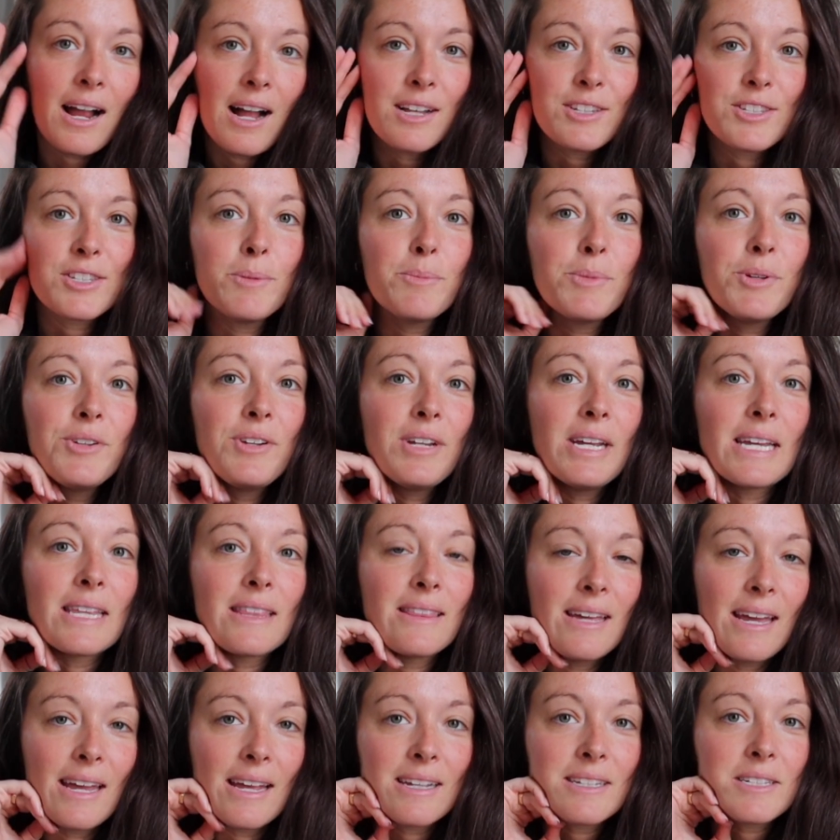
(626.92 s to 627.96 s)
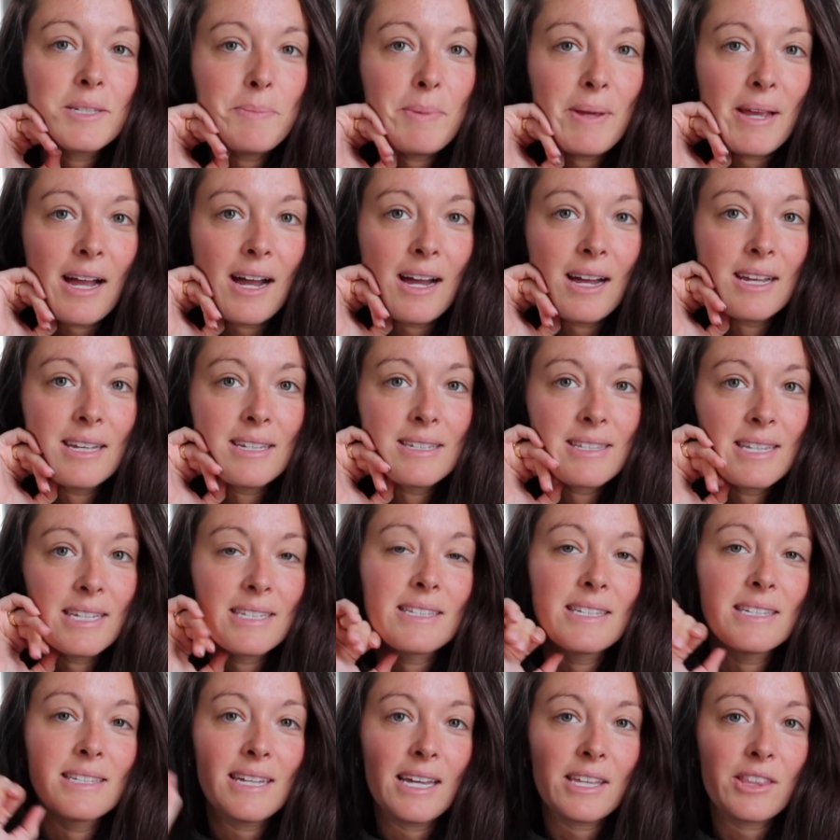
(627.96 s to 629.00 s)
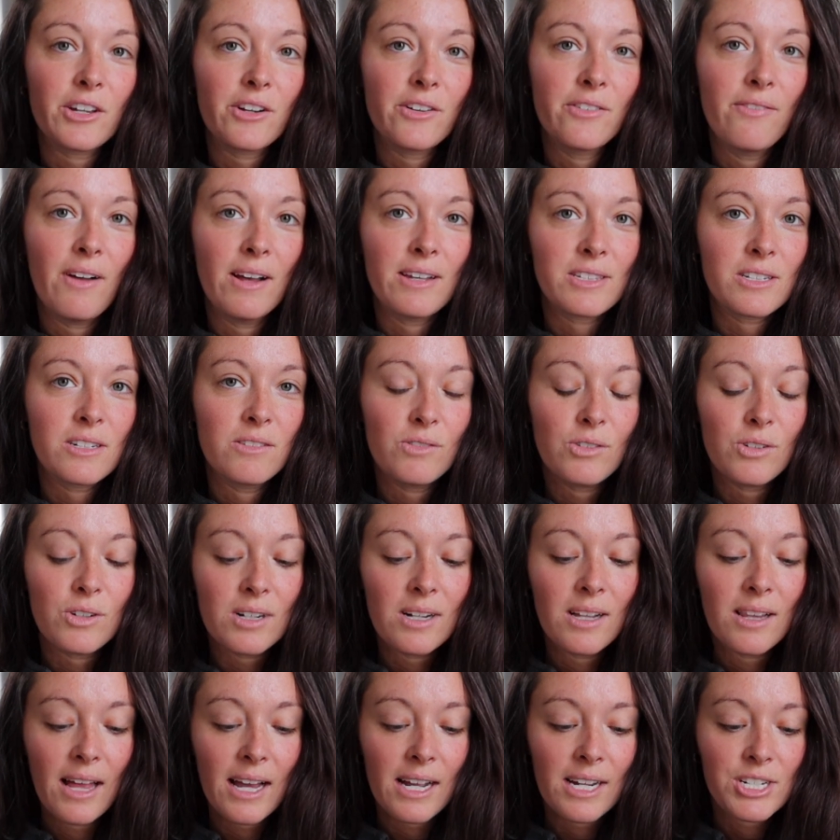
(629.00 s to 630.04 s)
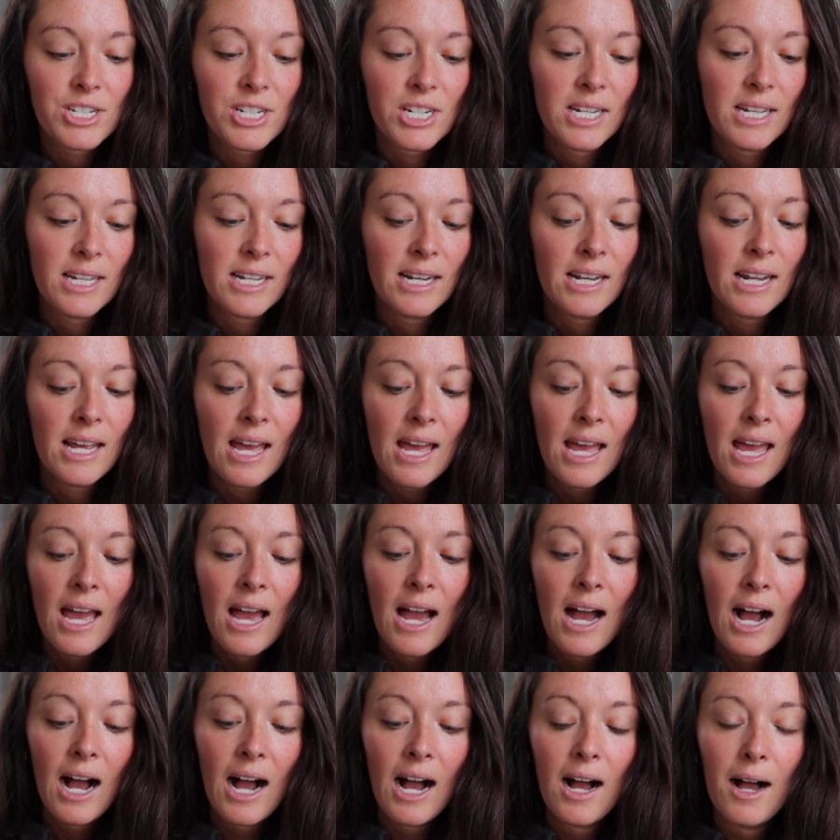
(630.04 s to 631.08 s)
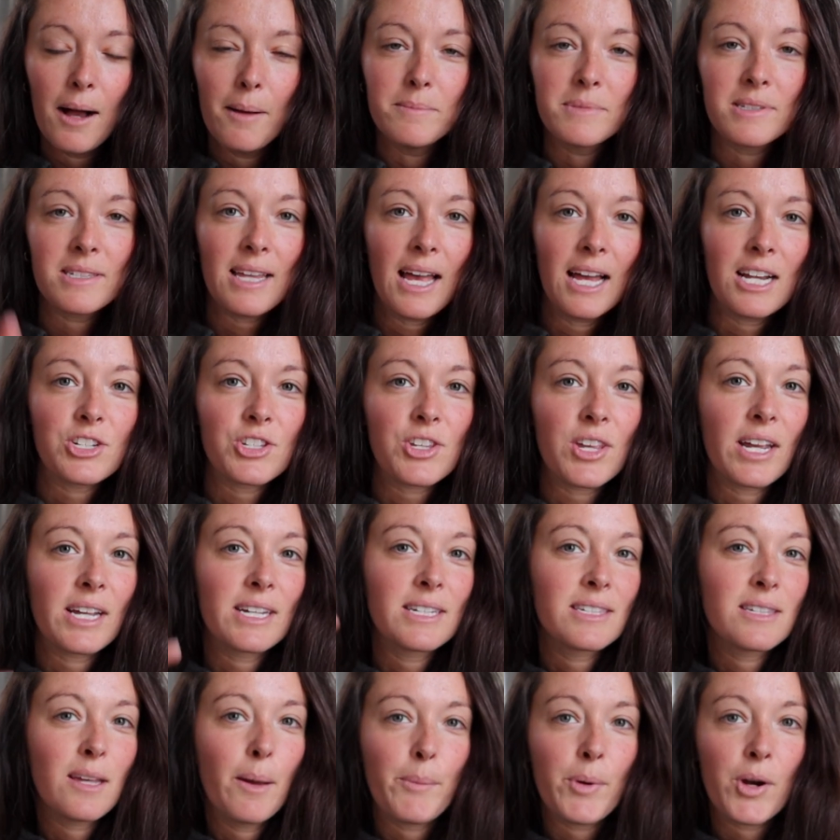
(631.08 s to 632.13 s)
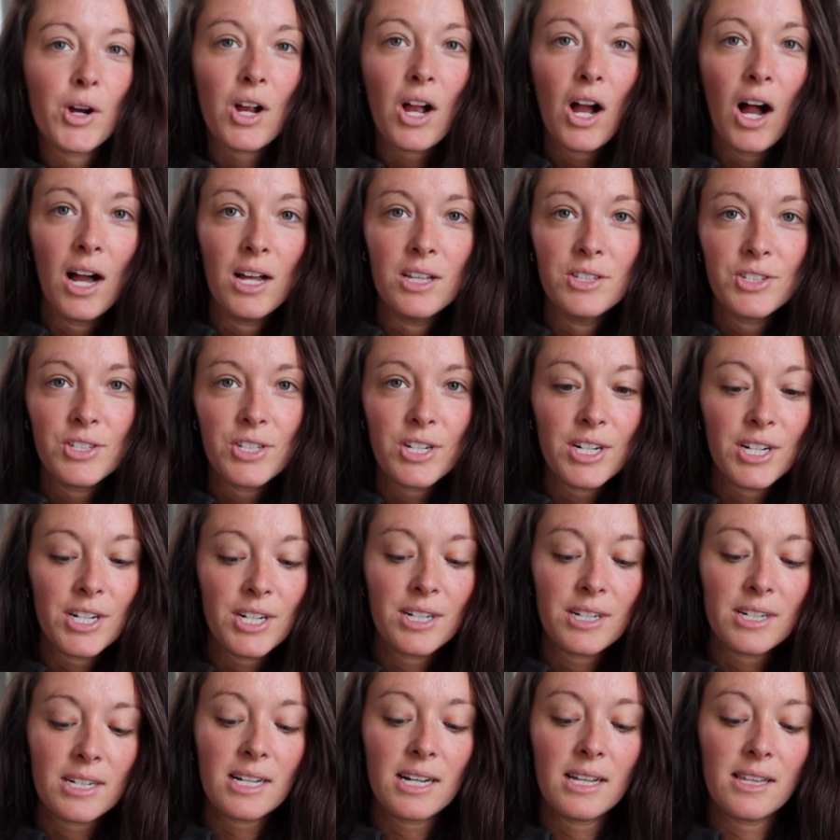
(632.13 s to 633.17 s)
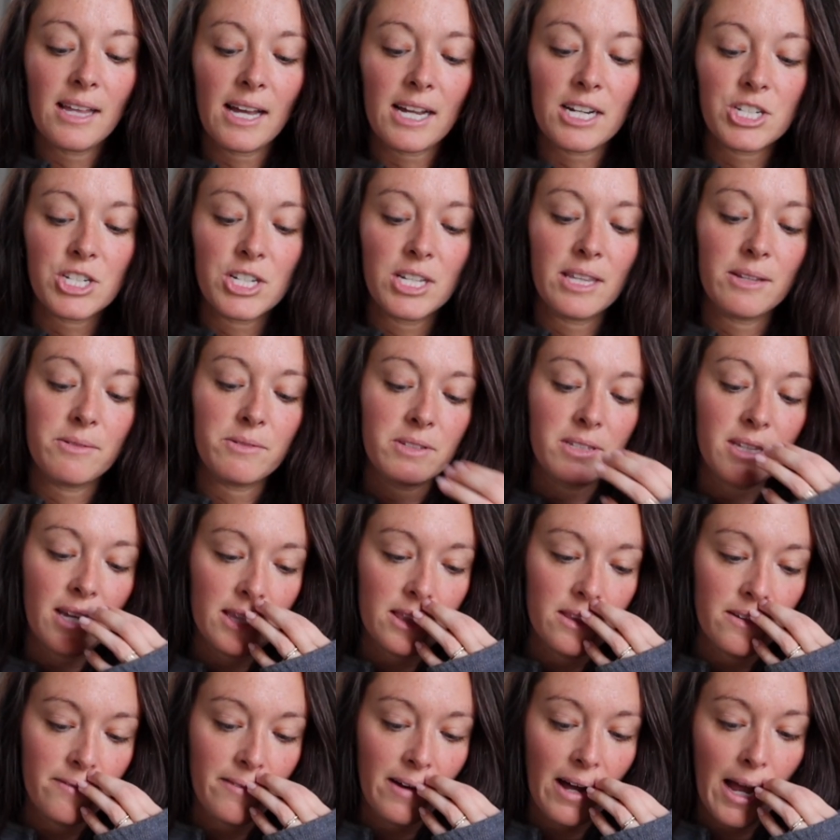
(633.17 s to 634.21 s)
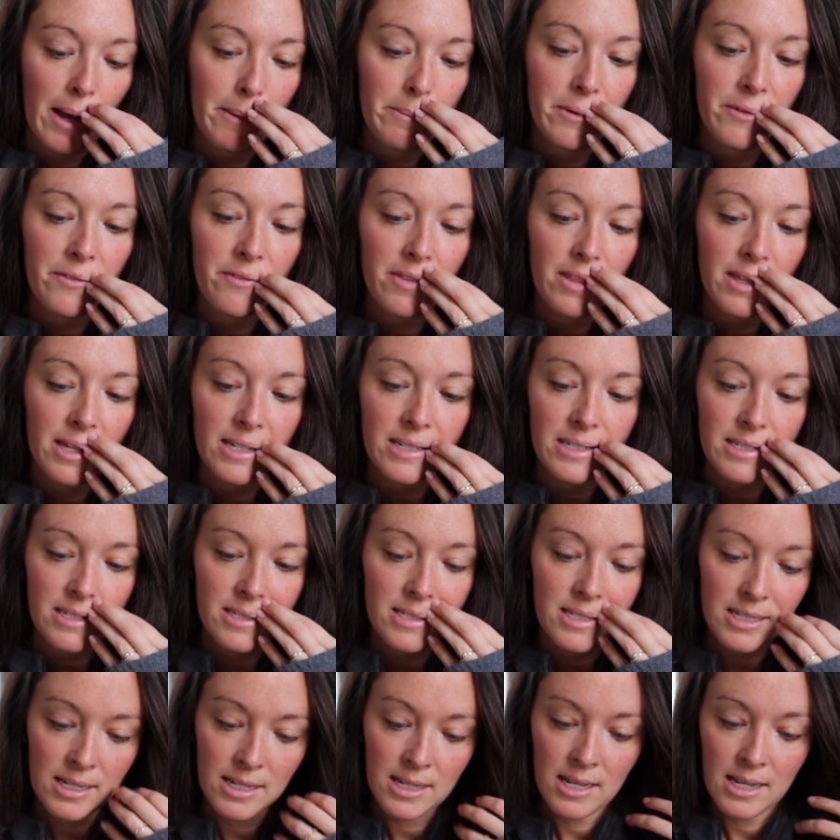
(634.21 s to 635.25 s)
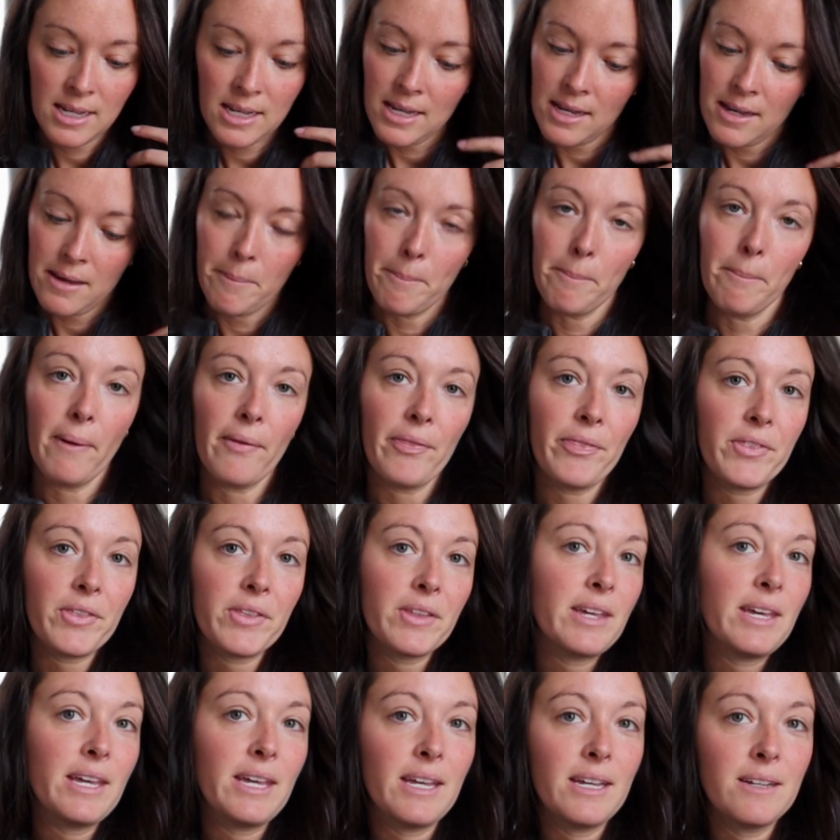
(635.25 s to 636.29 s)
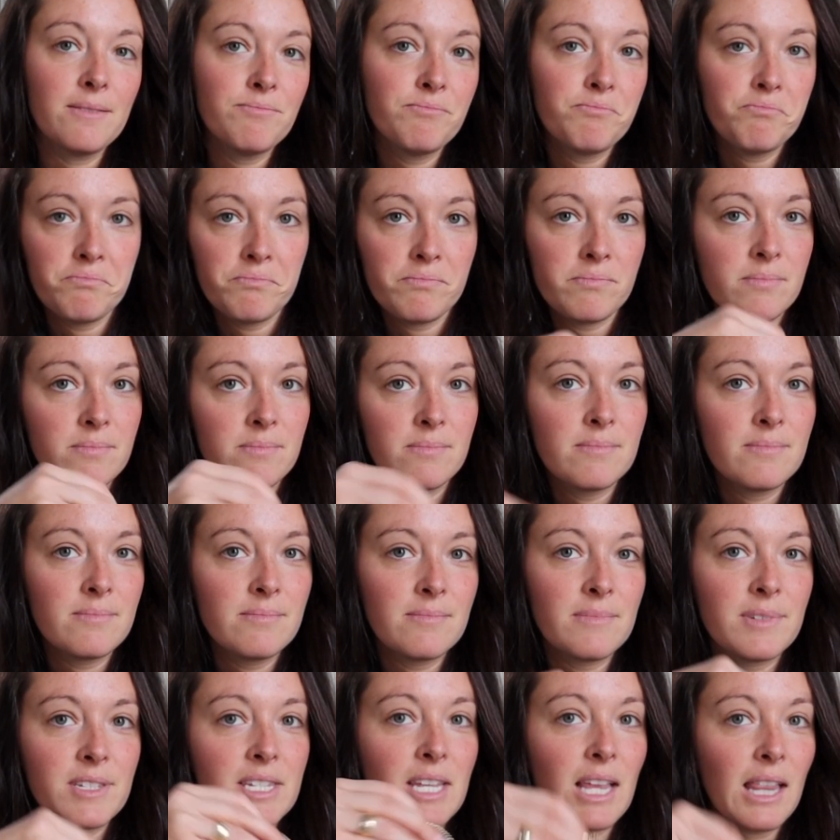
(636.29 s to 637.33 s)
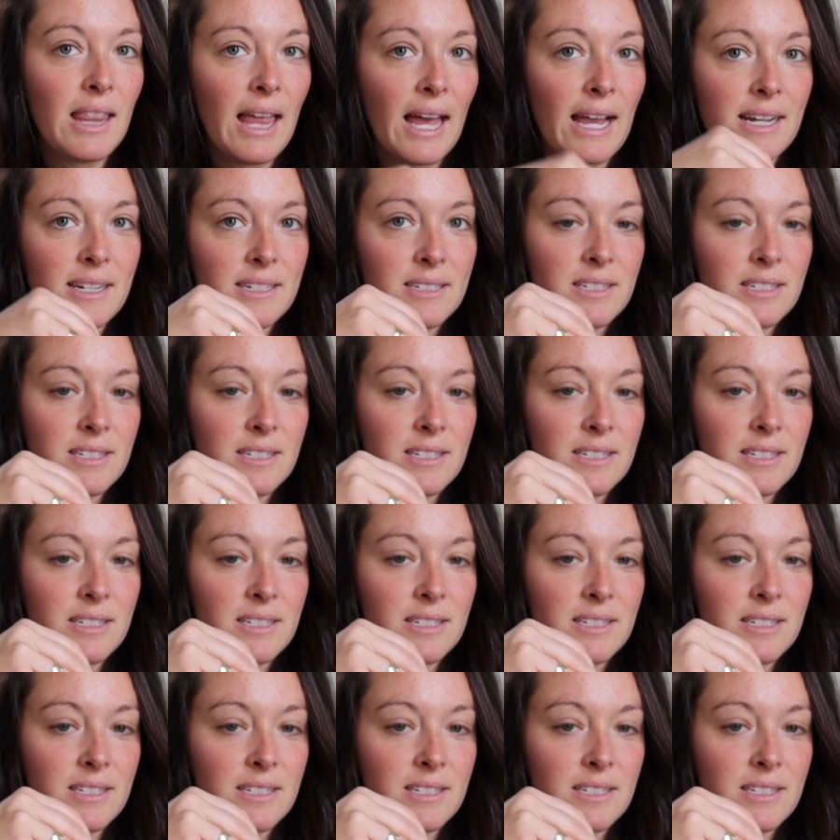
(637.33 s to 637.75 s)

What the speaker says: got some unique things because this is like their festival collection slash like summer concert collection. It was like the vibe of this monthly select